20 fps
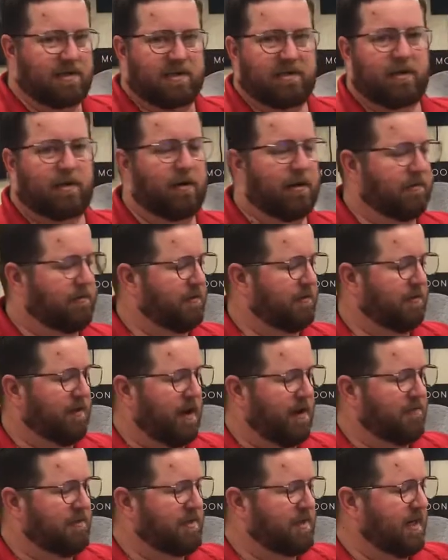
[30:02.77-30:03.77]
is the earth,
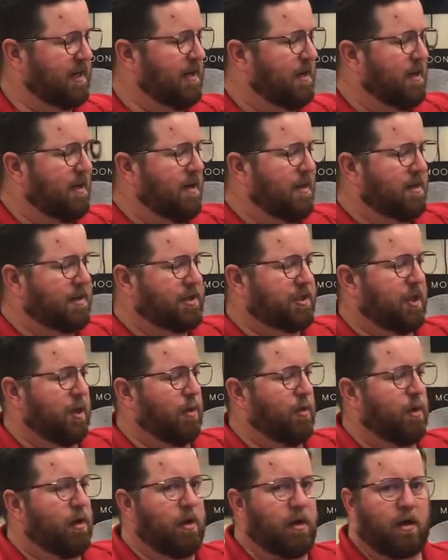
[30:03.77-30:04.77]
obviously.
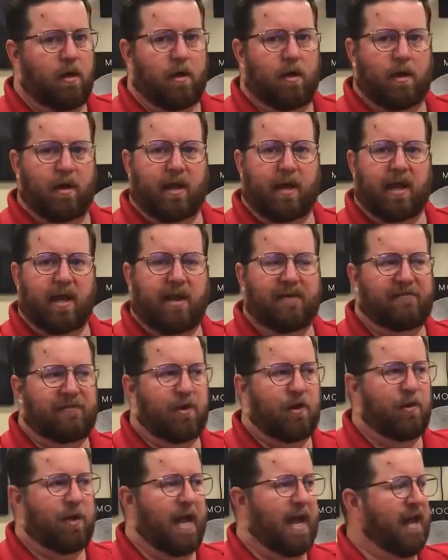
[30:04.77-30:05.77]
So if
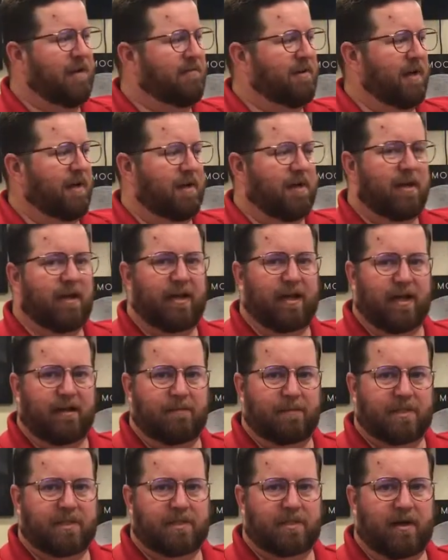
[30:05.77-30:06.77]
you have an
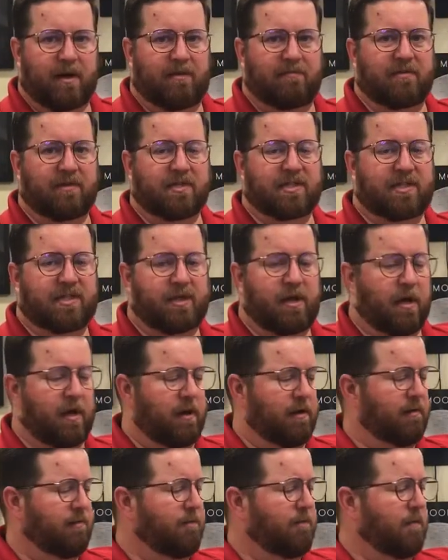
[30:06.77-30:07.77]
eclipse of the
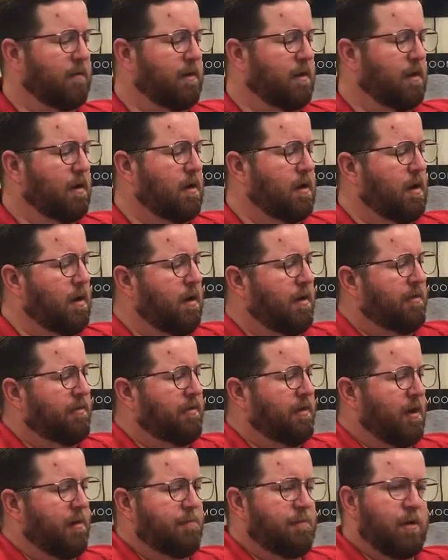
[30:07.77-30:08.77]
sun,
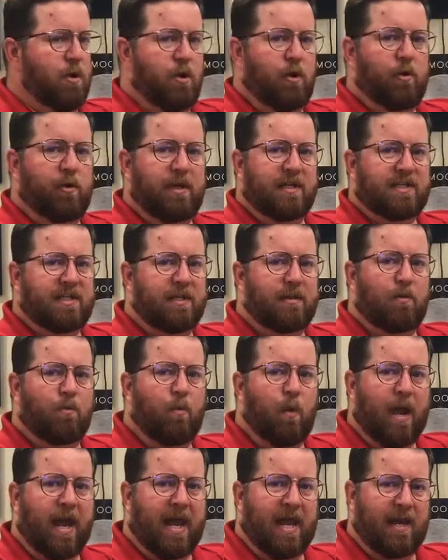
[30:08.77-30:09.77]
the moon is in the
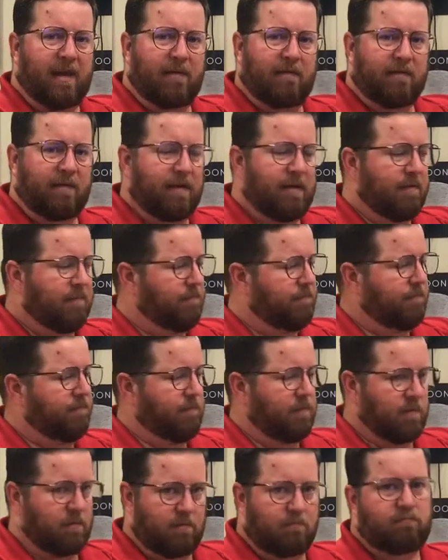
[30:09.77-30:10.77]
way.
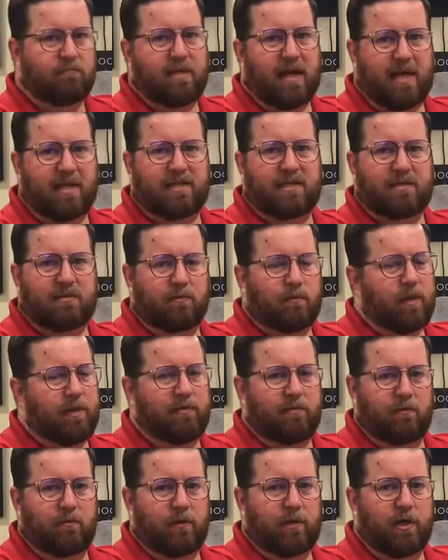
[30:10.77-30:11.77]

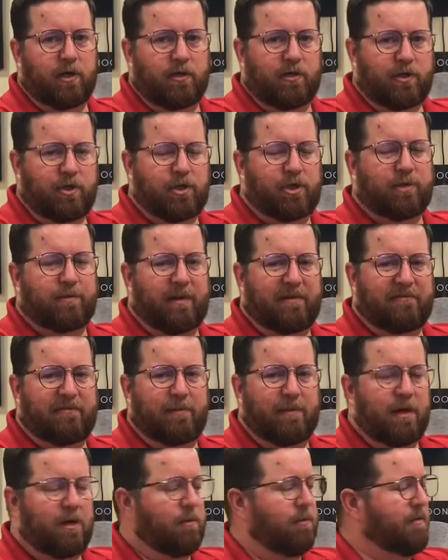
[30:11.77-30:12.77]
You should be
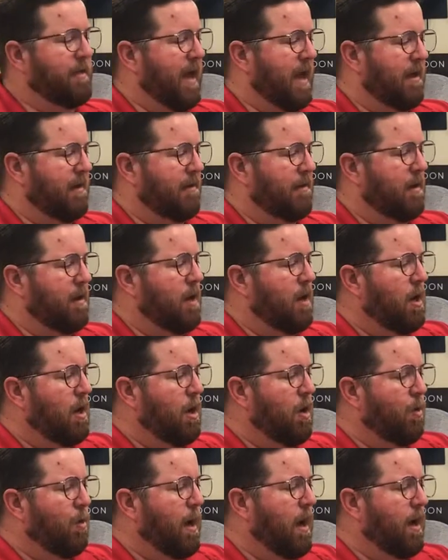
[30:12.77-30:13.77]
familiar with that.
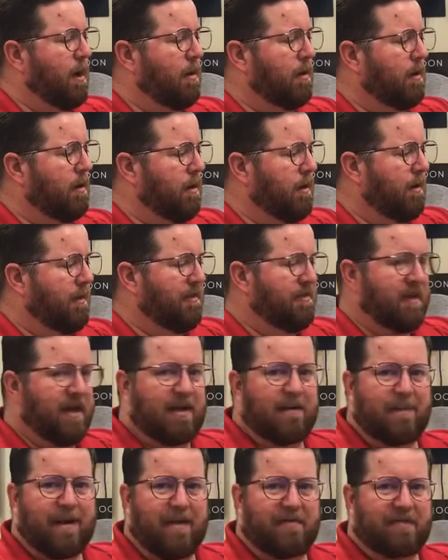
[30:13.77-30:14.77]
Well,
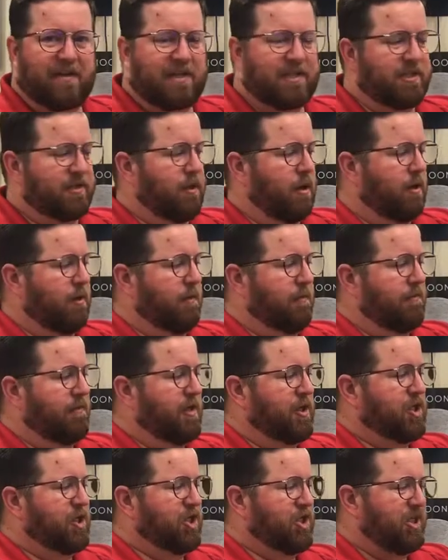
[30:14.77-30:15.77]
think about this though.
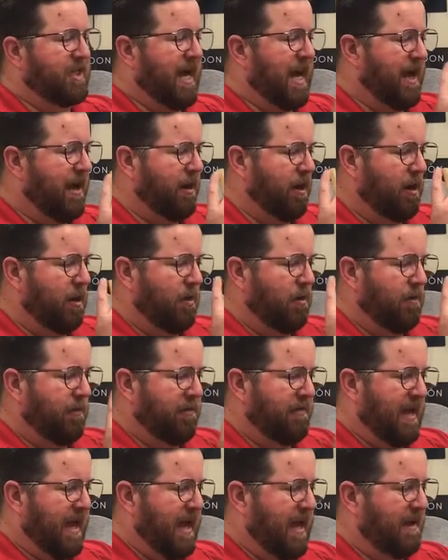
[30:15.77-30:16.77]
The shadow
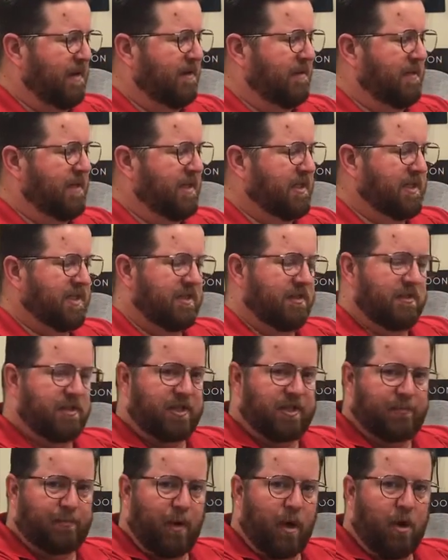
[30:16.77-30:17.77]
that this
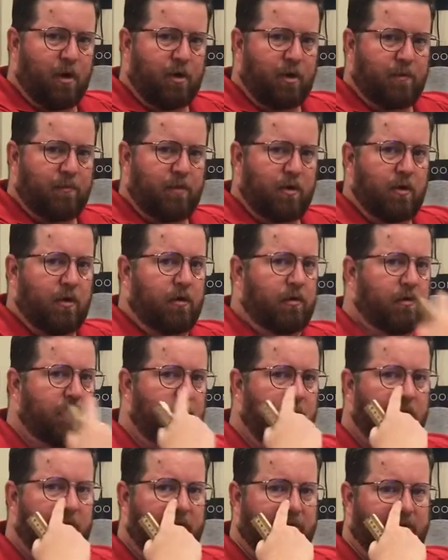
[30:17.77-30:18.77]
smaller
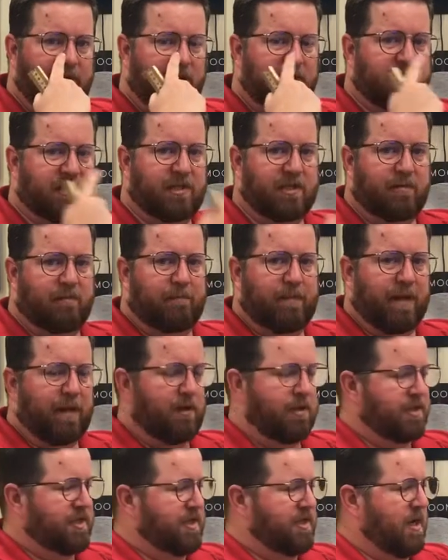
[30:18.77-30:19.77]
moon versus a
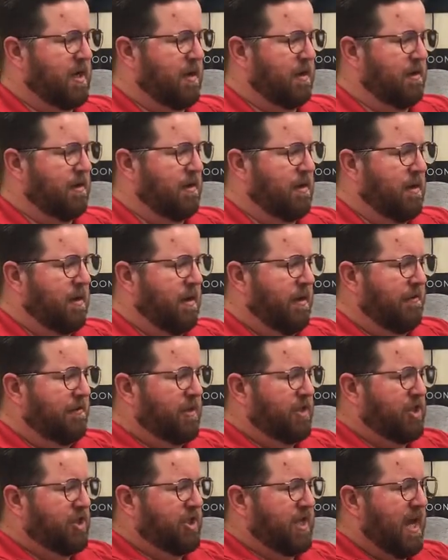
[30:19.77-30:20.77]
bigger sun,
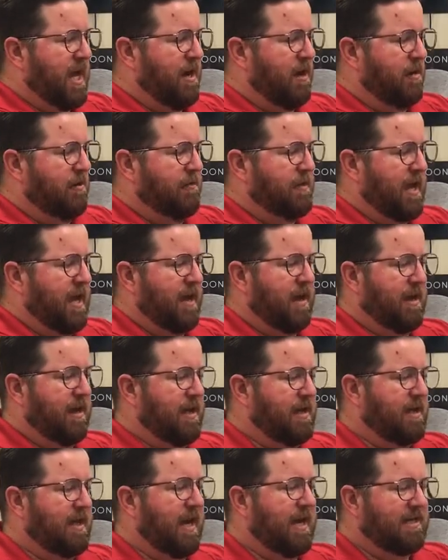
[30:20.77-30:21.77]
the shadow that
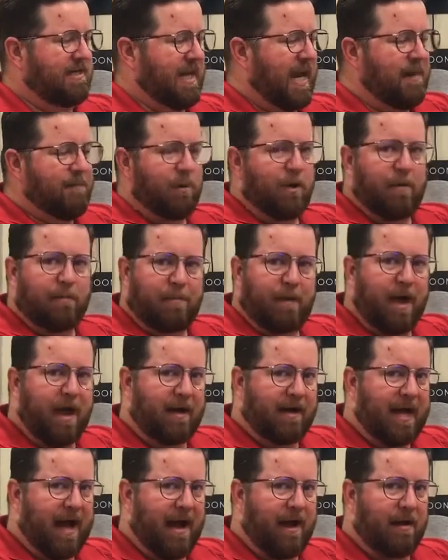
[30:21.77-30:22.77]
it's able to
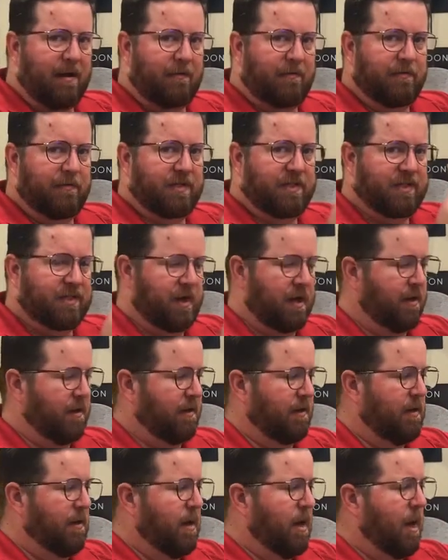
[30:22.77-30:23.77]
block out the
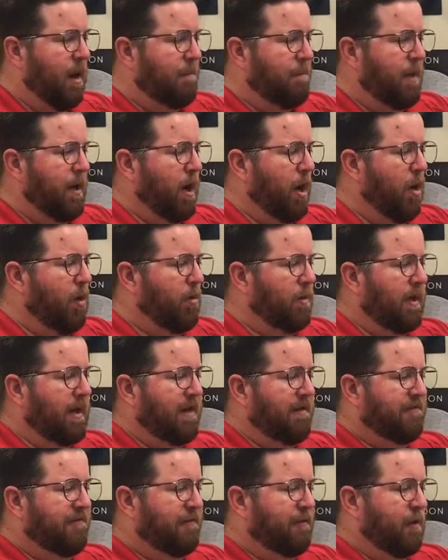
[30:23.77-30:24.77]
sun, but
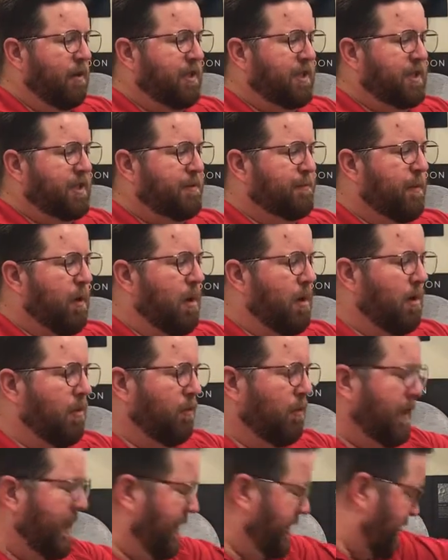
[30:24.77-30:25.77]
only for a small
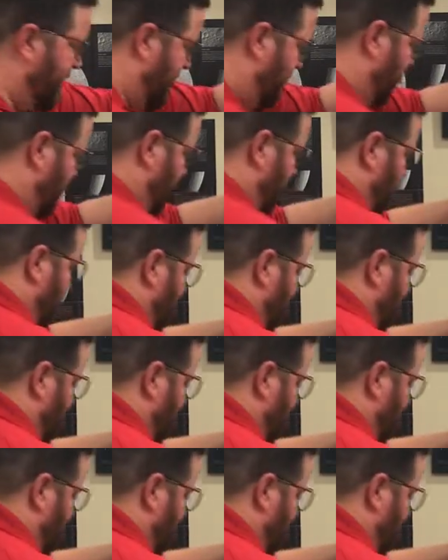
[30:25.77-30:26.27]
region,